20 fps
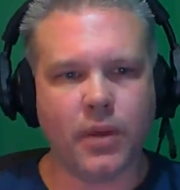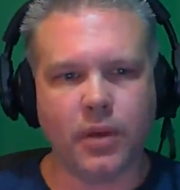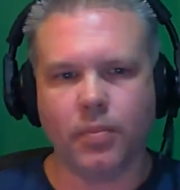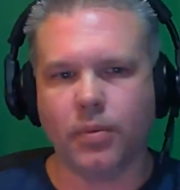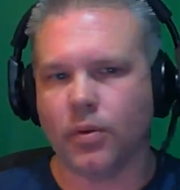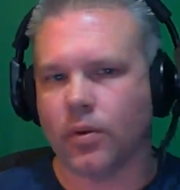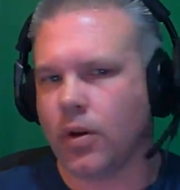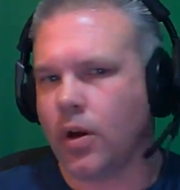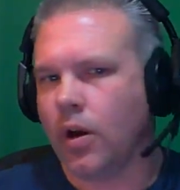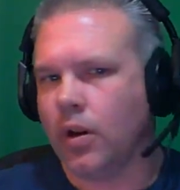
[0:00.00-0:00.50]

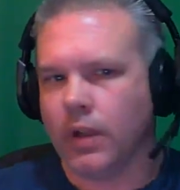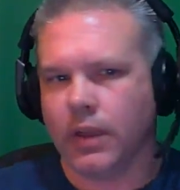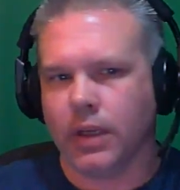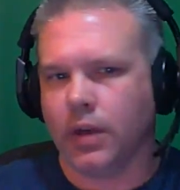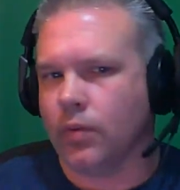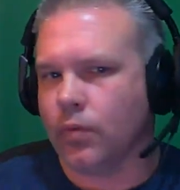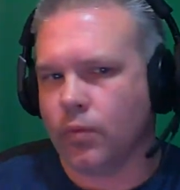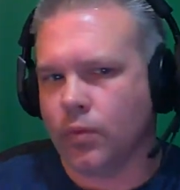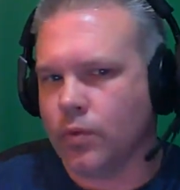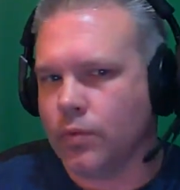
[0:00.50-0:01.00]
people are calling
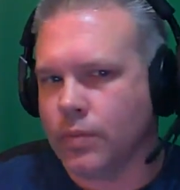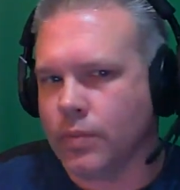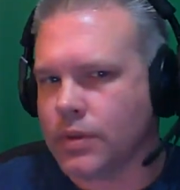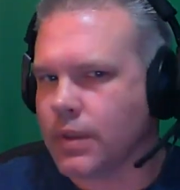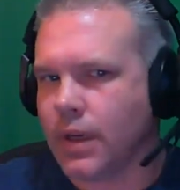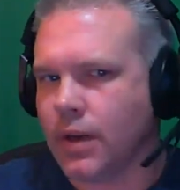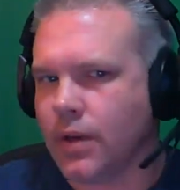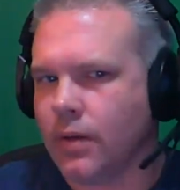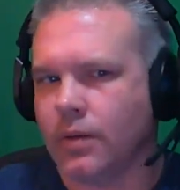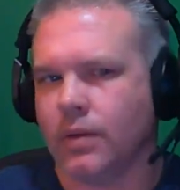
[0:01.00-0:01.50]
it room
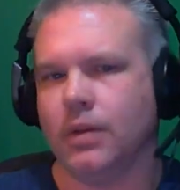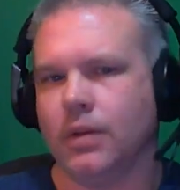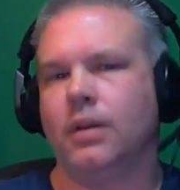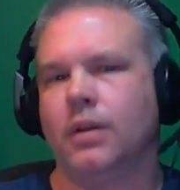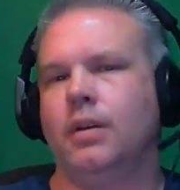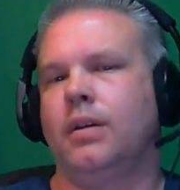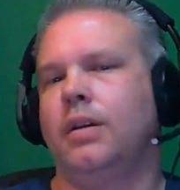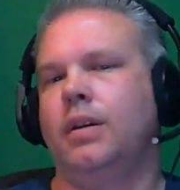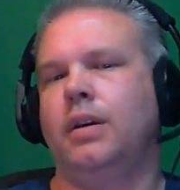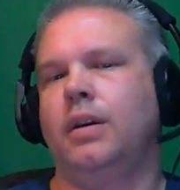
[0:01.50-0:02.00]
scale,
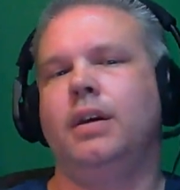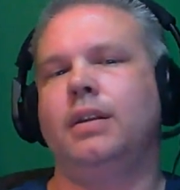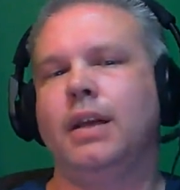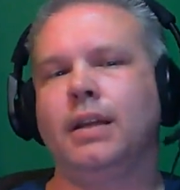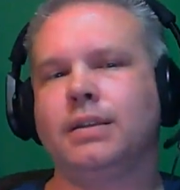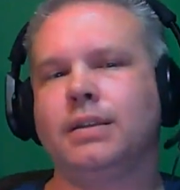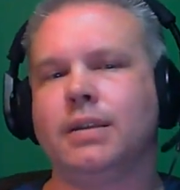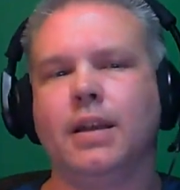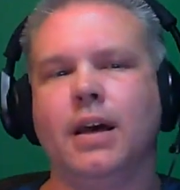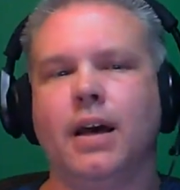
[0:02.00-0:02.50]
and
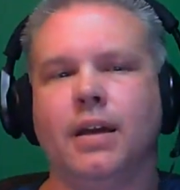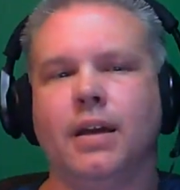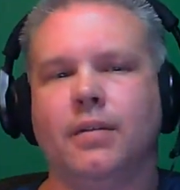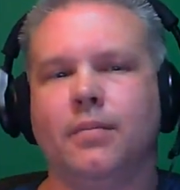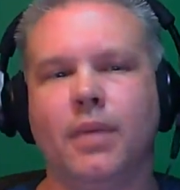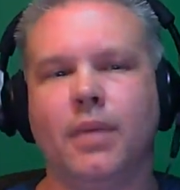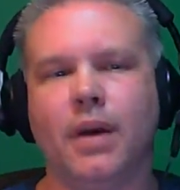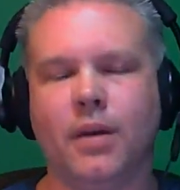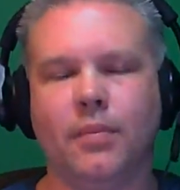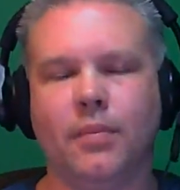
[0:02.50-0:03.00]
that's not,
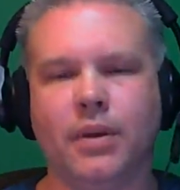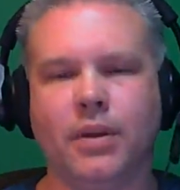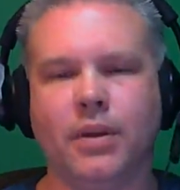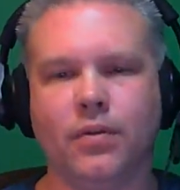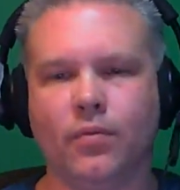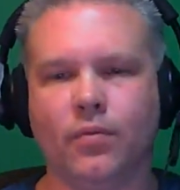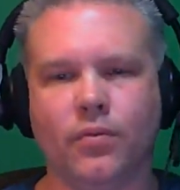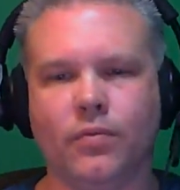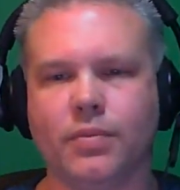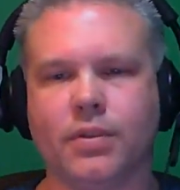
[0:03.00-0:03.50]
in my opinion, room